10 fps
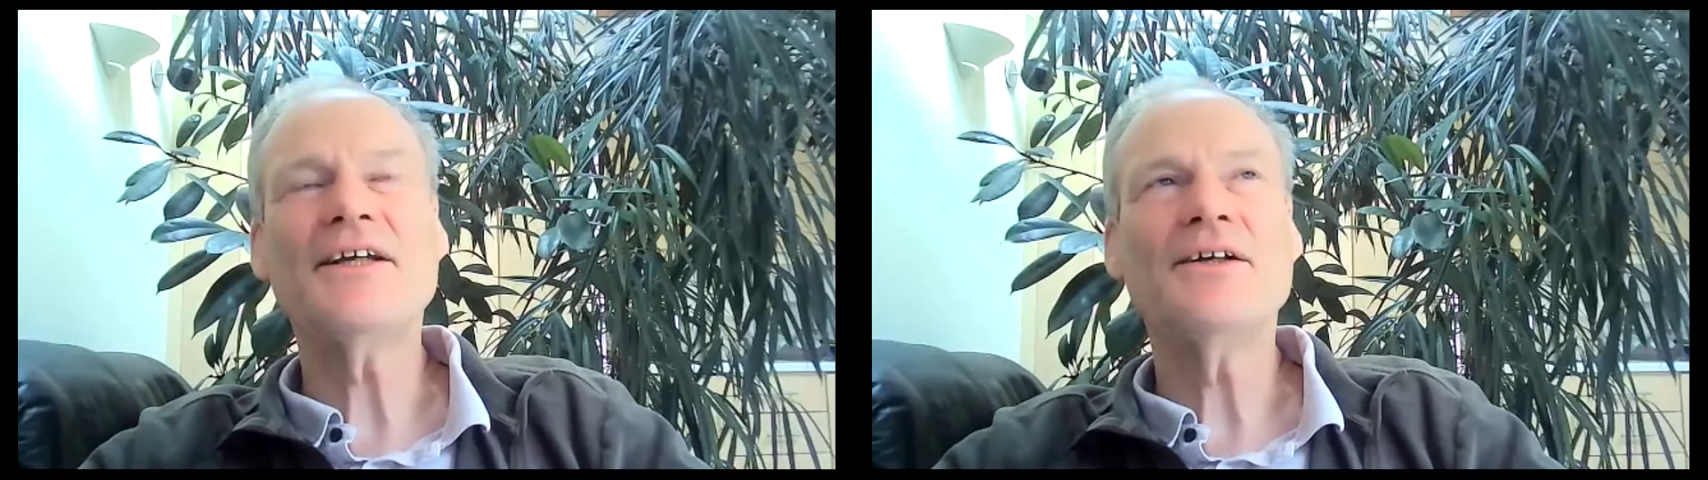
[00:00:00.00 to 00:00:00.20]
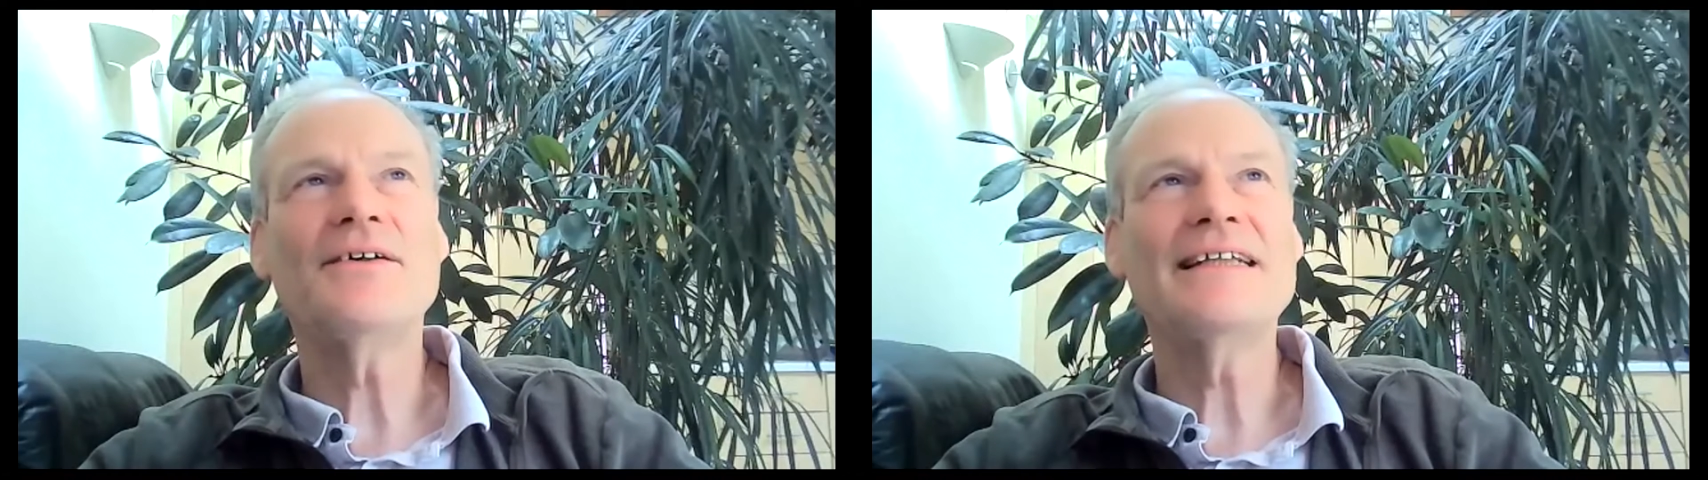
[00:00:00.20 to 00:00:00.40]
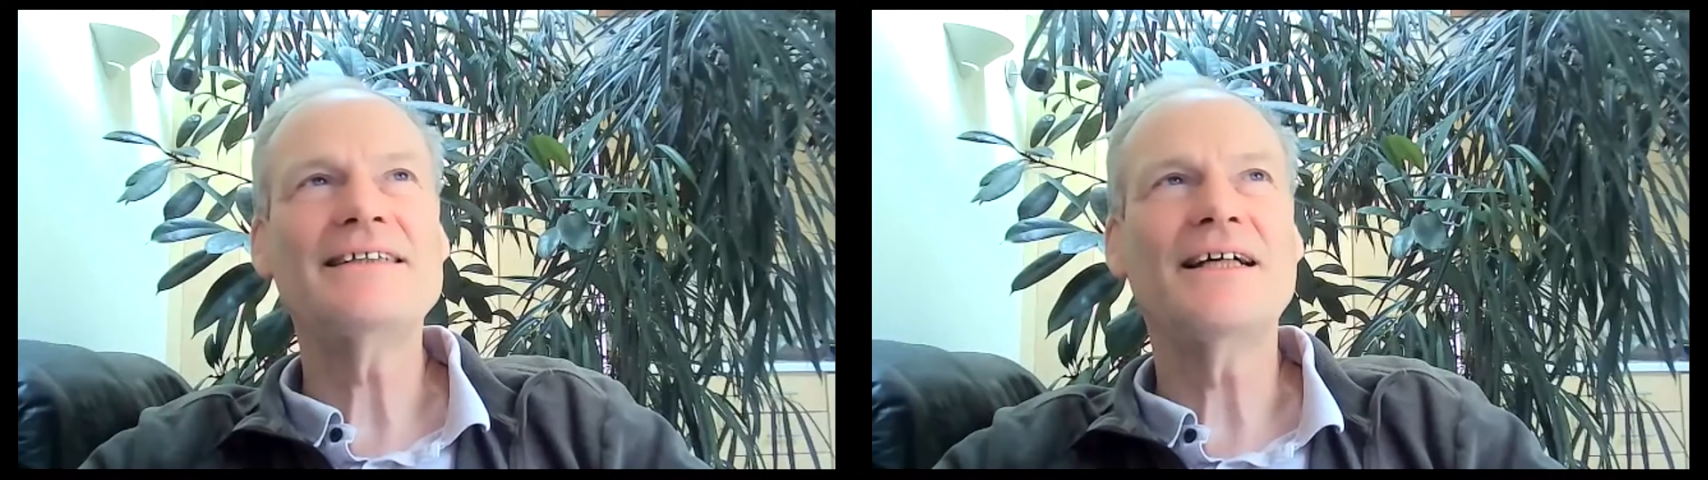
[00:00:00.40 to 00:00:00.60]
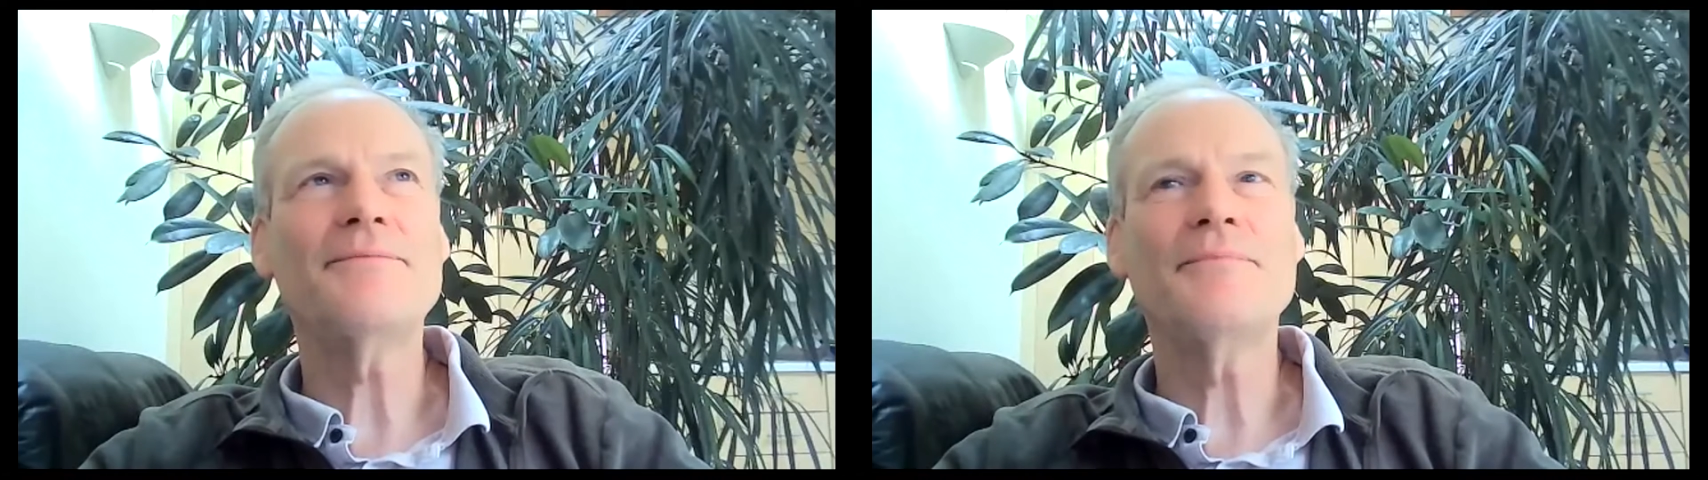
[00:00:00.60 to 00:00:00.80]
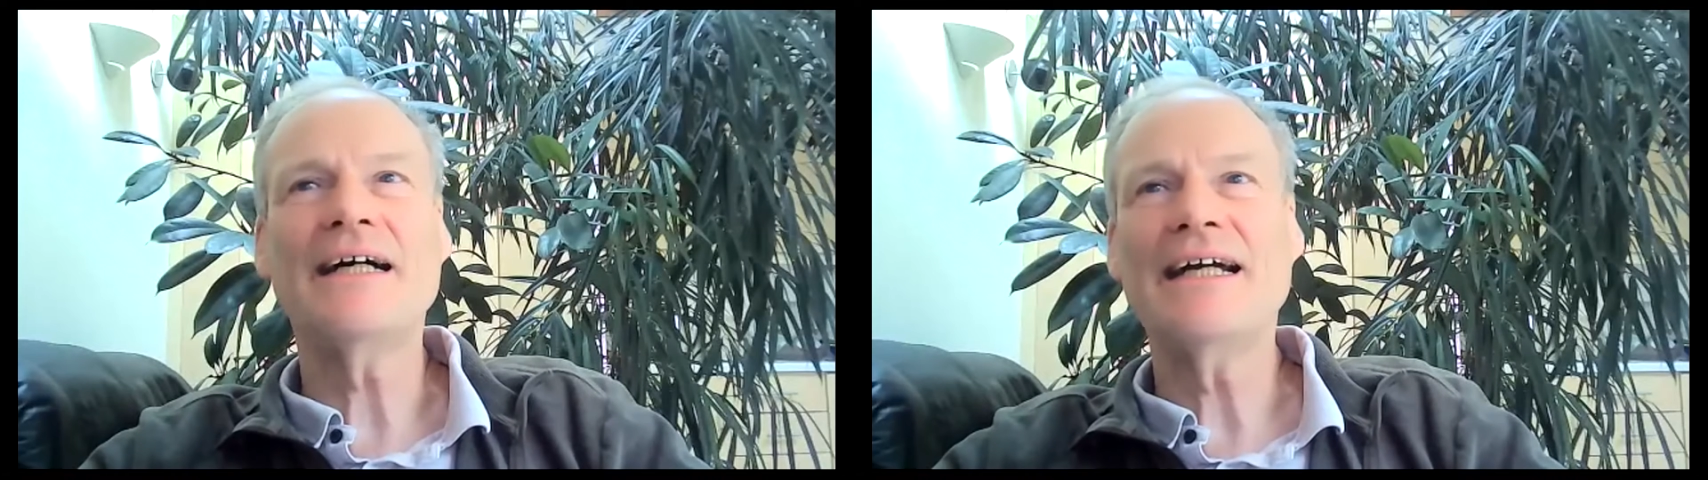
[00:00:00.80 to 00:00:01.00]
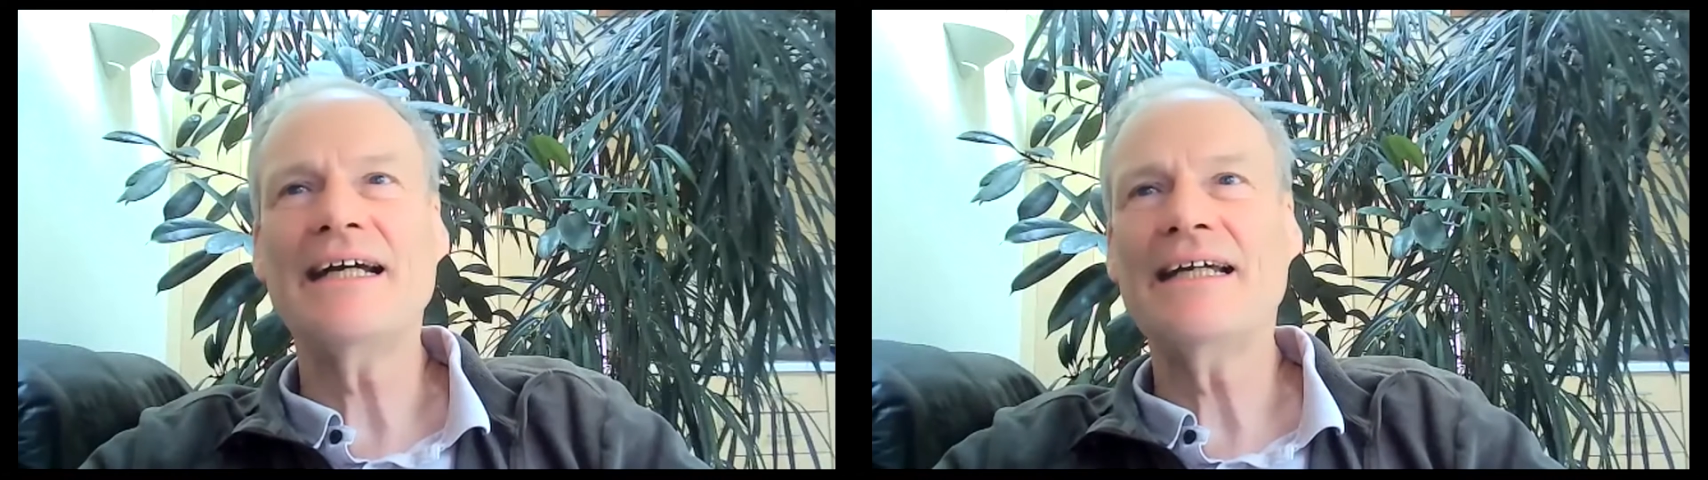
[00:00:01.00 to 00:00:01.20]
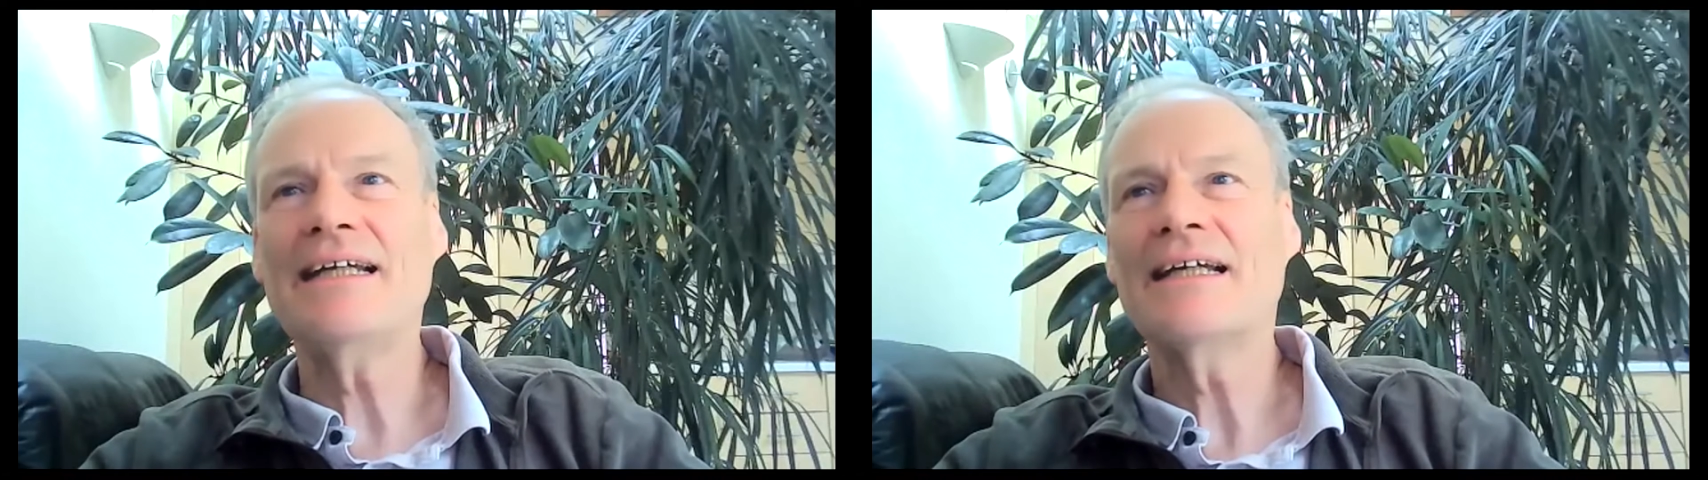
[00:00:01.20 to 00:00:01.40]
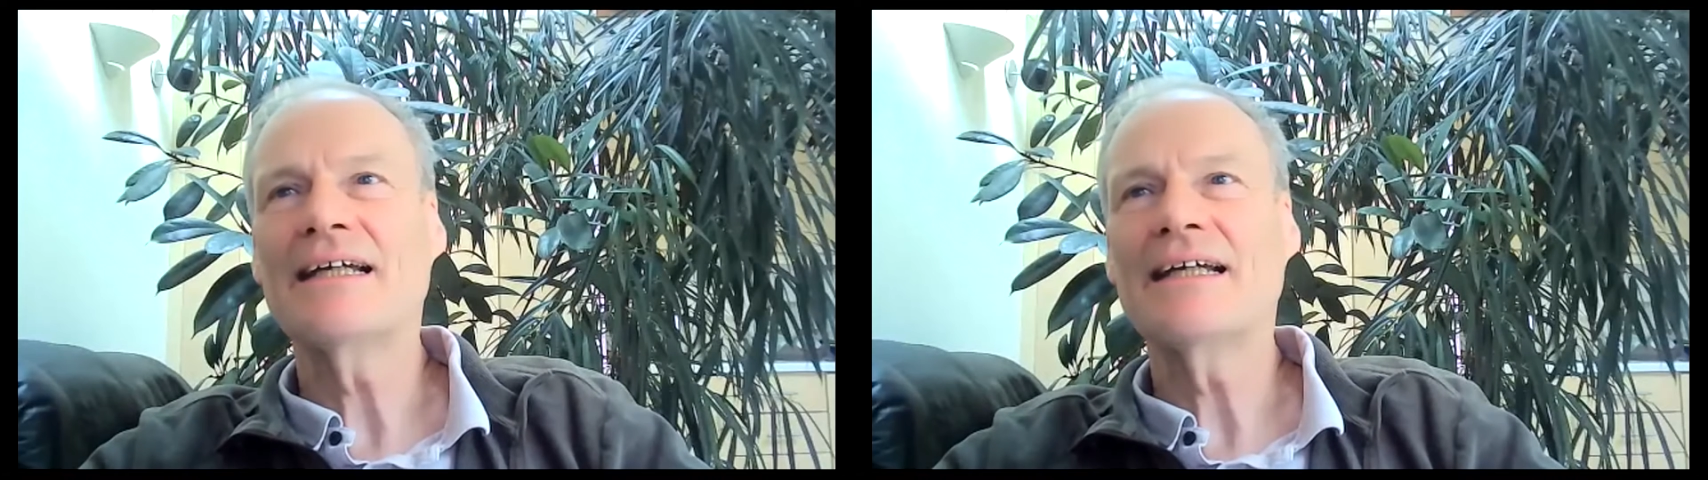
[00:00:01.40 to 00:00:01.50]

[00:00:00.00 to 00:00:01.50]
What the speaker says: know, it's not my